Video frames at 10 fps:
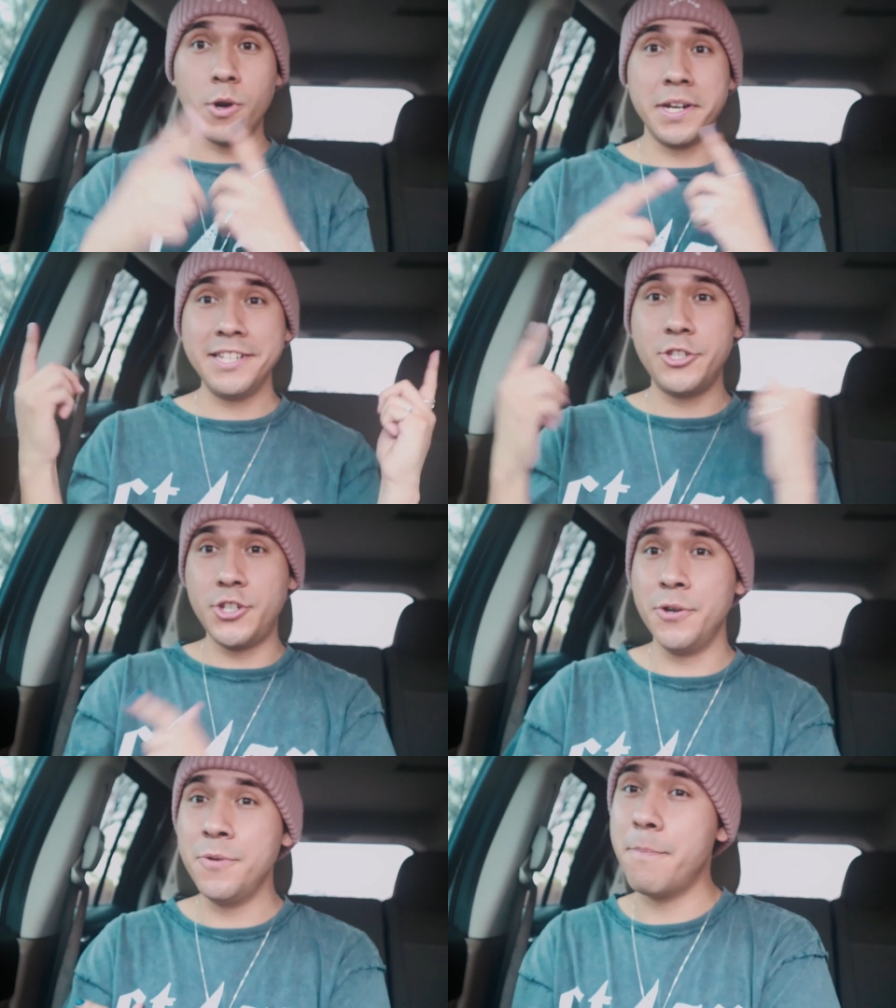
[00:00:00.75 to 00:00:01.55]
What it
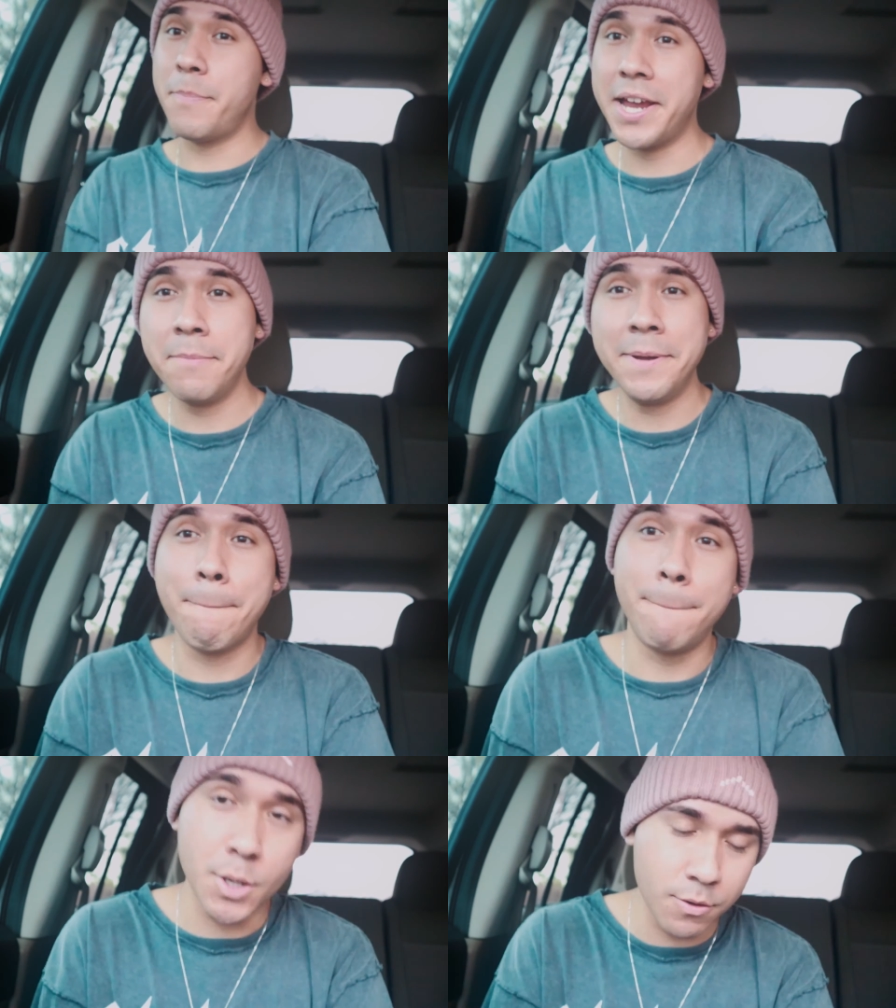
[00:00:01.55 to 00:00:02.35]
do, baby
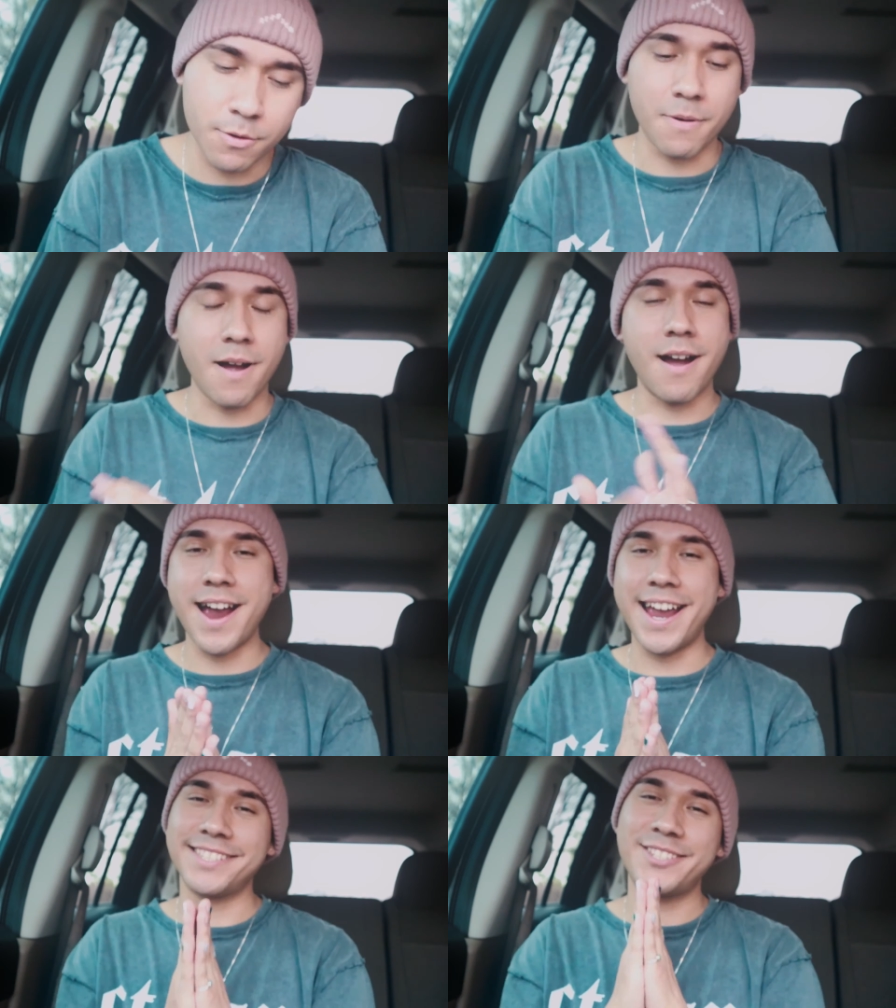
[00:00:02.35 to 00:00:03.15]
boo?
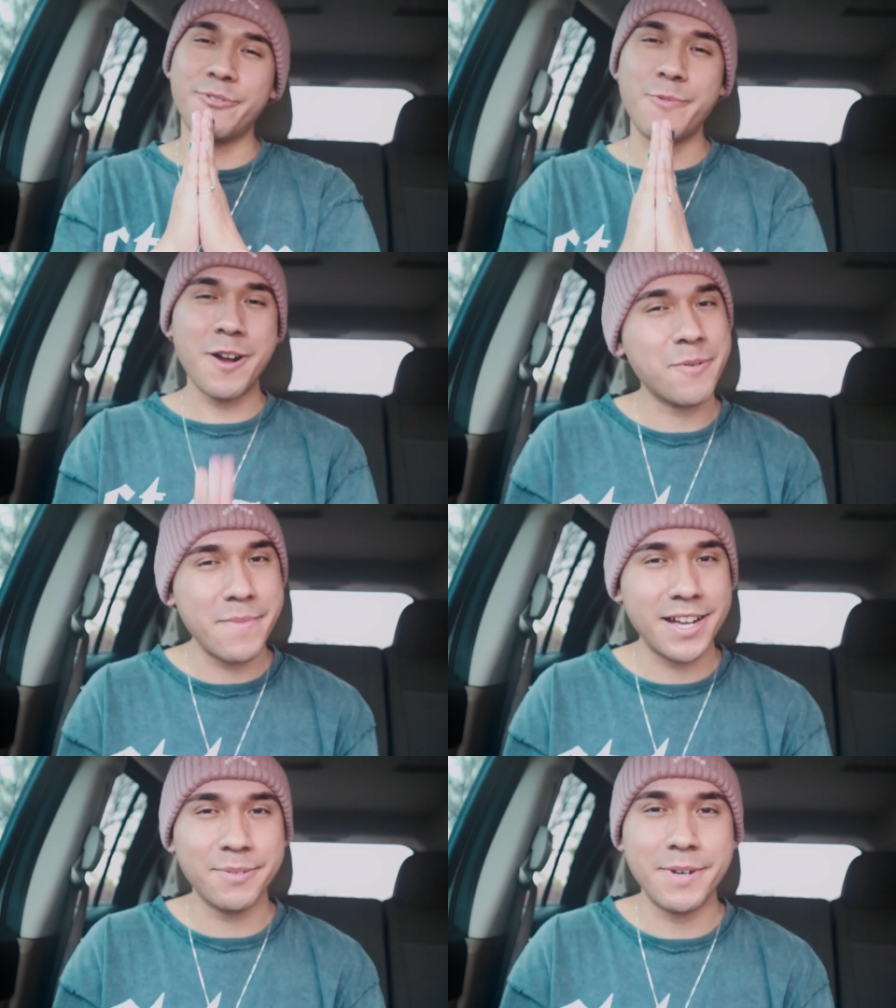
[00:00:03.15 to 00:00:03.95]
Alright, so welcome
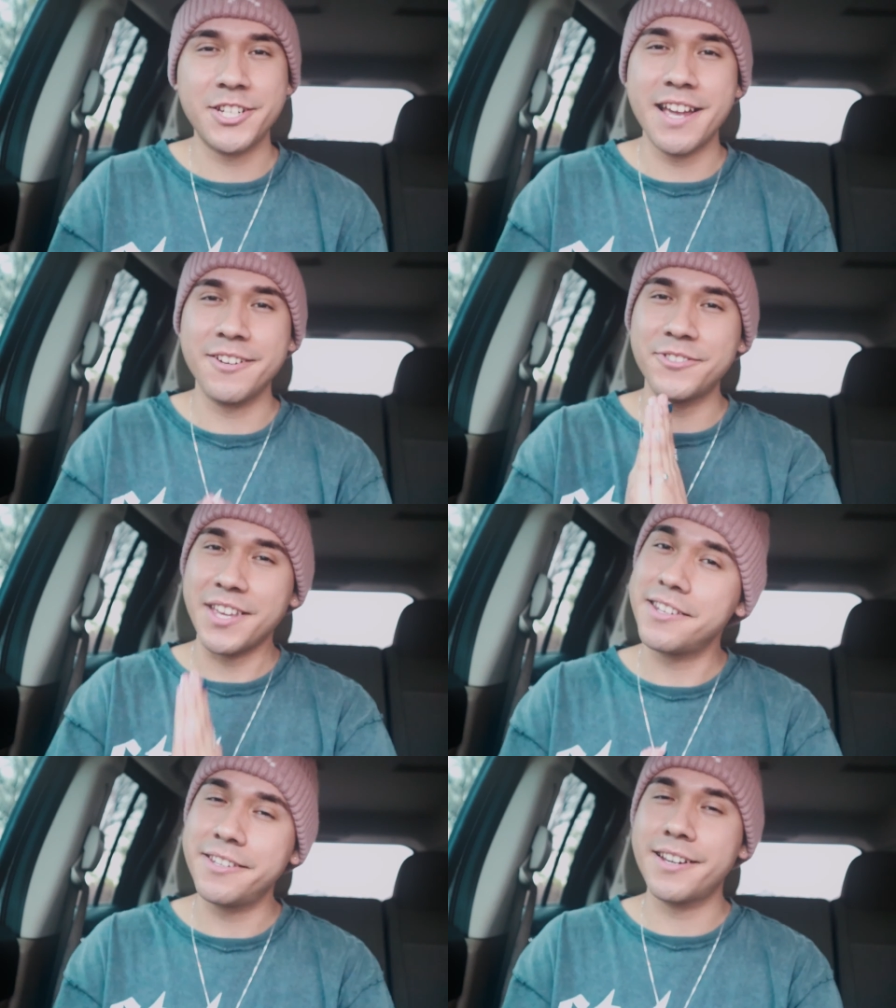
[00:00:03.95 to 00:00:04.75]
back to my channel.
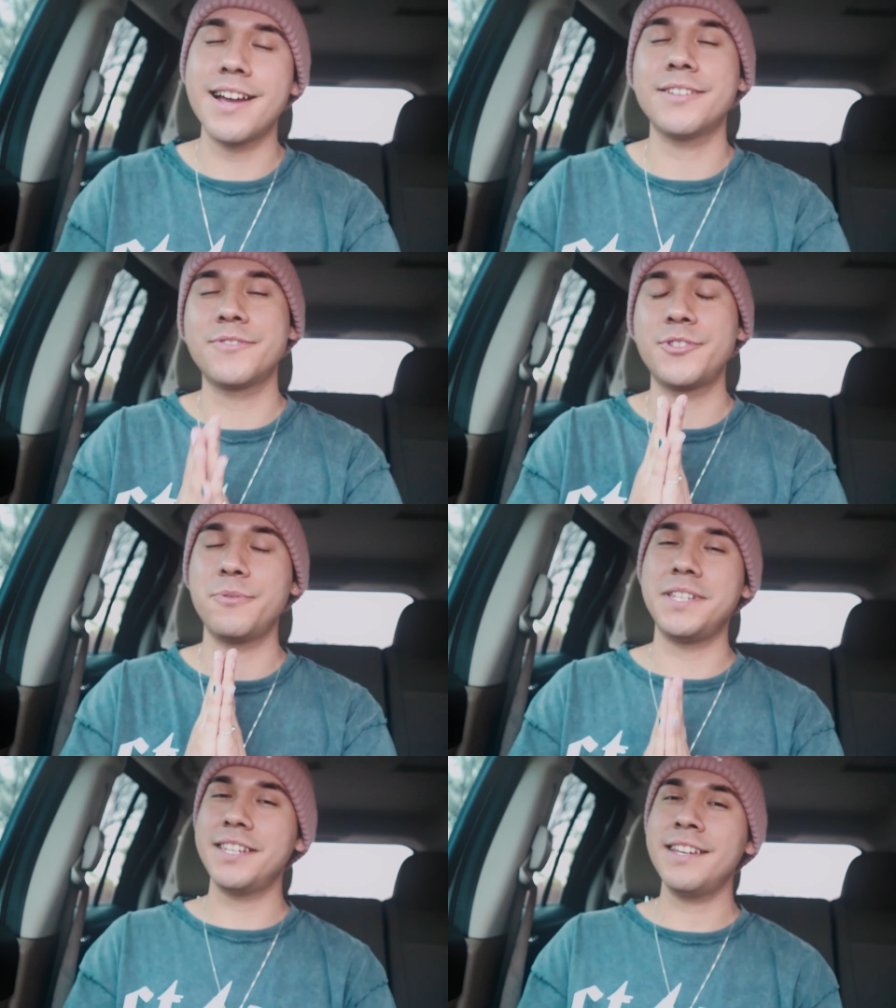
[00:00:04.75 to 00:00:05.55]
Thank you guys for
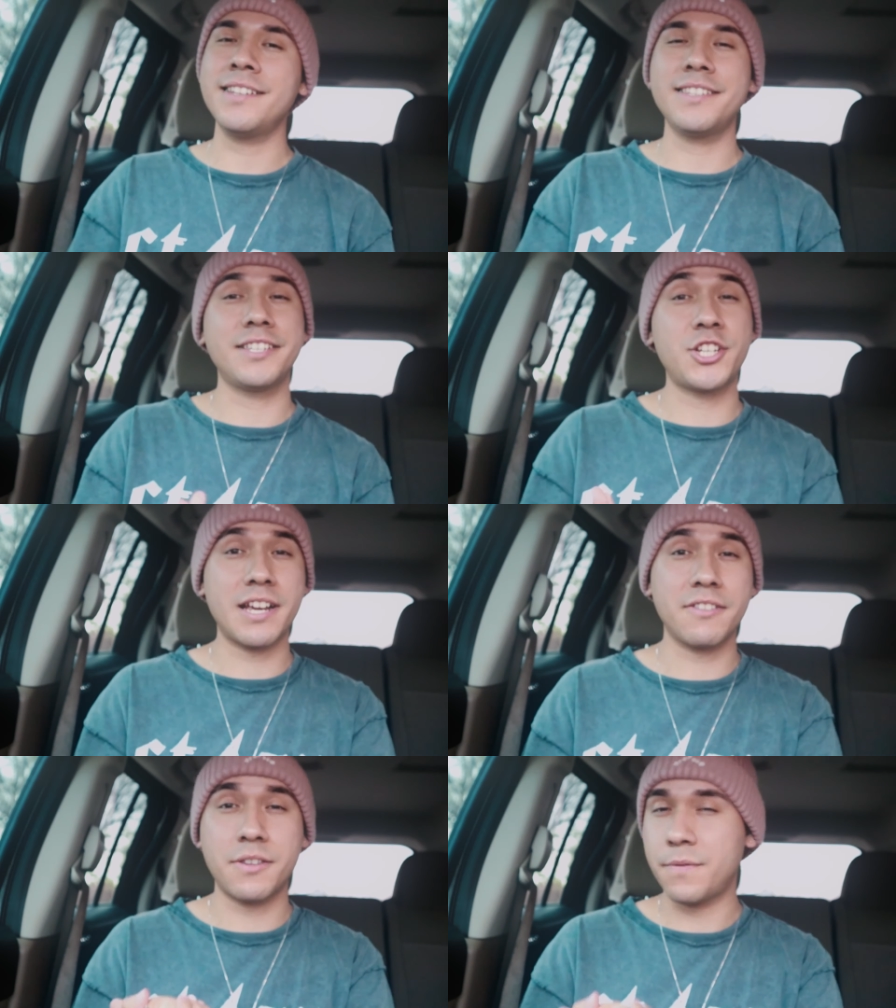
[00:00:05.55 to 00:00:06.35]
tuning in to
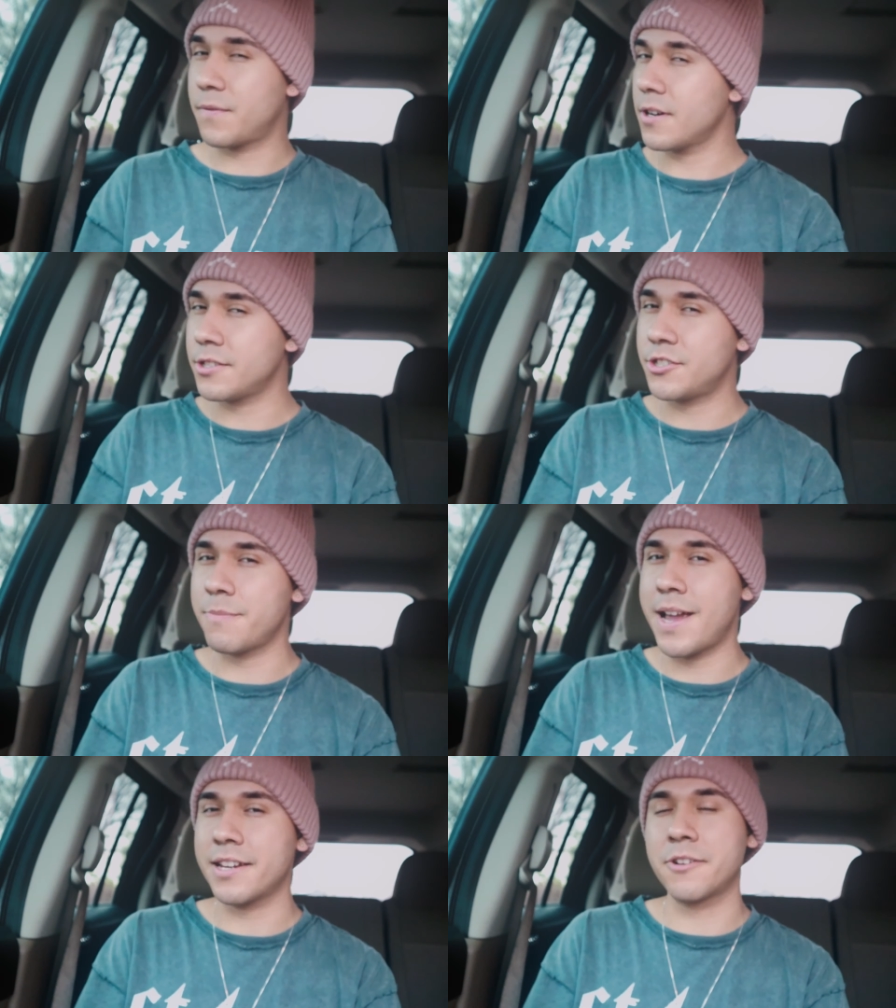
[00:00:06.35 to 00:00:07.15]
check out the first
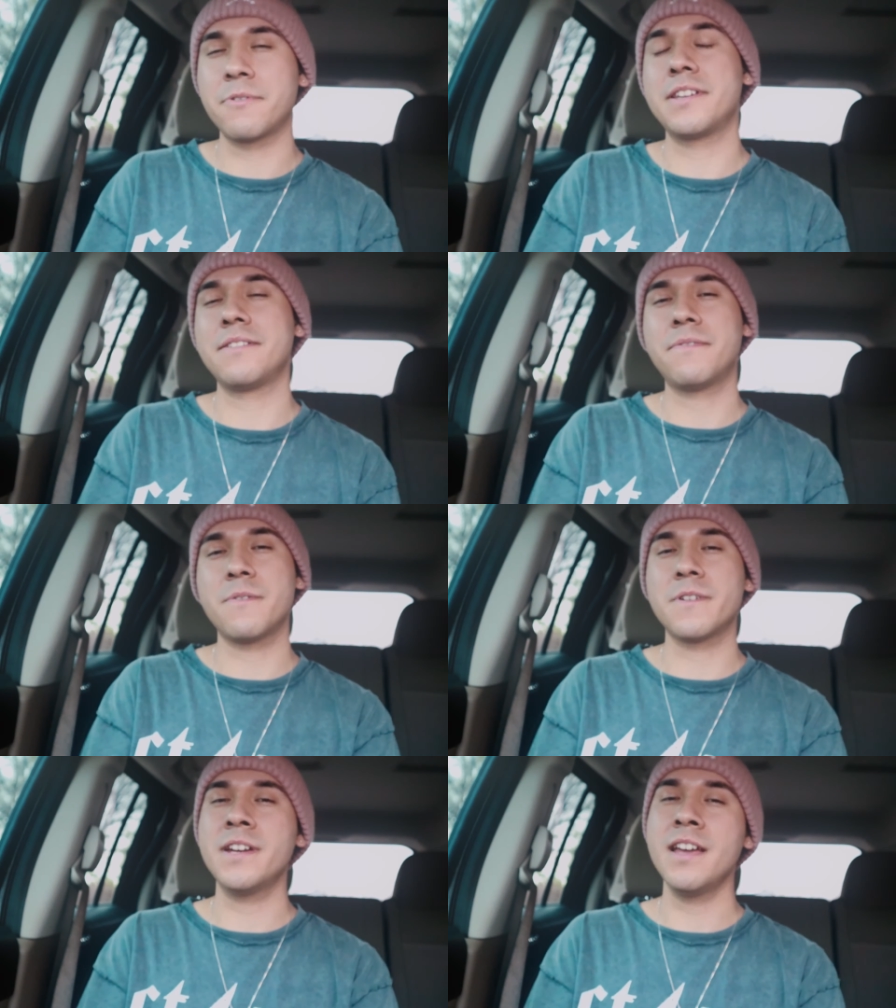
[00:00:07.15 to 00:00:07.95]
dramatic reading
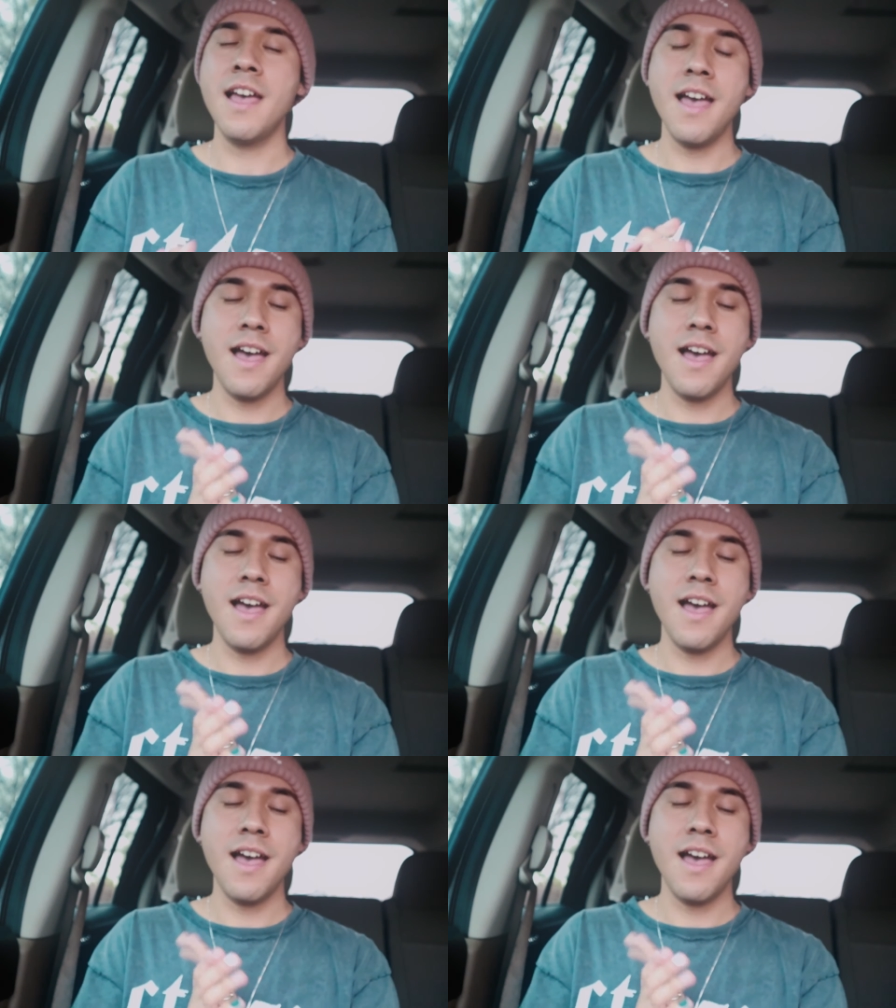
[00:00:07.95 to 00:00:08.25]
for it.